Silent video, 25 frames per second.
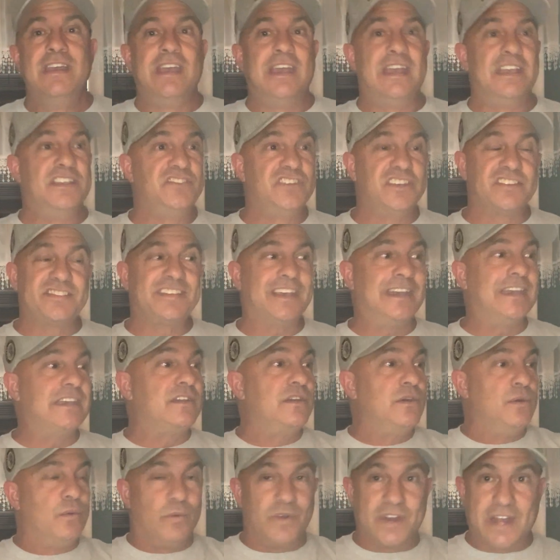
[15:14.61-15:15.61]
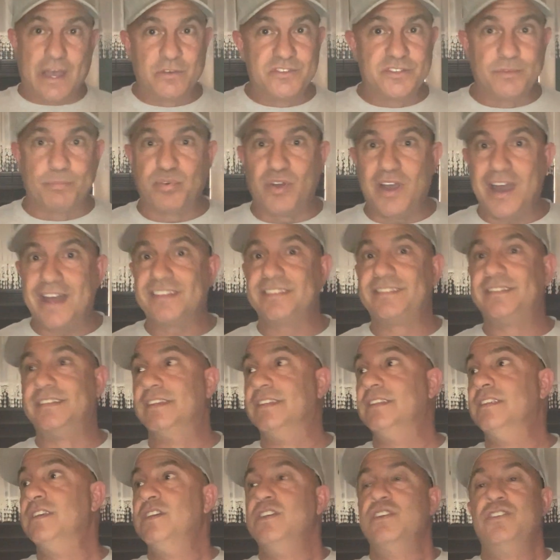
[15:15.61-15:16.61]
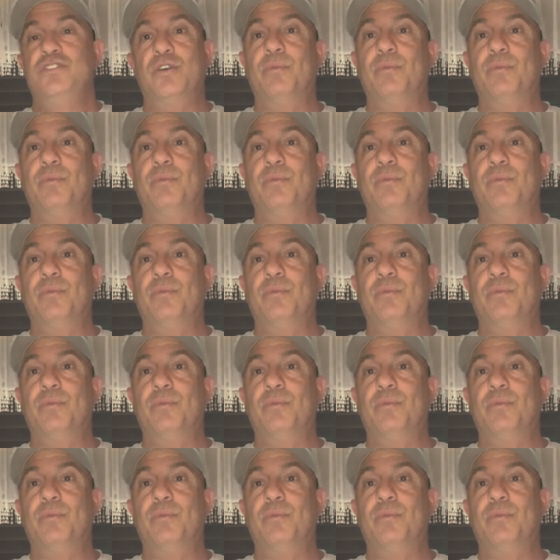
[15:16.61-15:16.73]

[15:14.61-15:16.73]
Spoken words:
And just like when I was a Protestant,